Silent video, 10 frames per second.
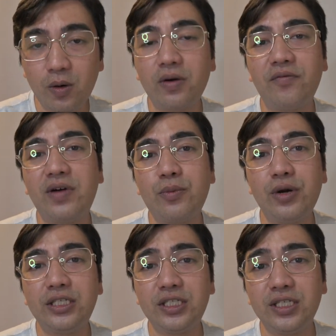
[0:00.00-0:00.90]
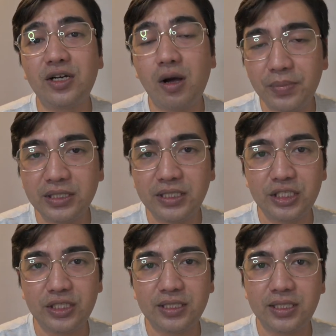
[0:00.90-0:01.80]
or vibration
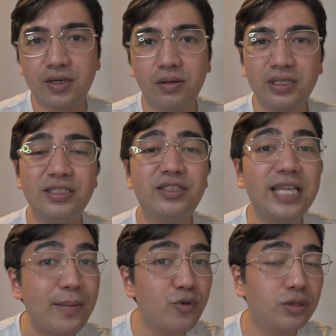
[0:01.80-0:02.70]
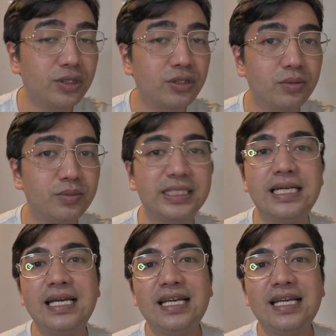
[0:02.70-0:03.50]
compensation as they call it in Tamron terms.